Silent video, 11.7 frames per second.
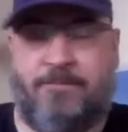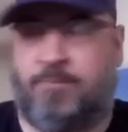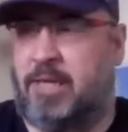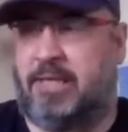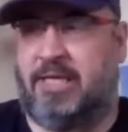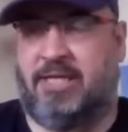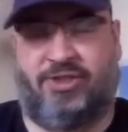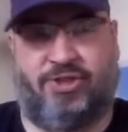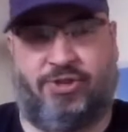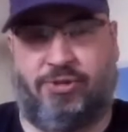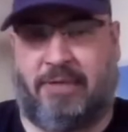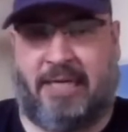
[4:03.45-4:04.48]
but his
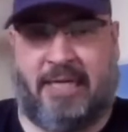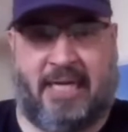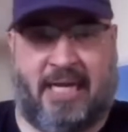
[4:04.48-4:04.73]
shooting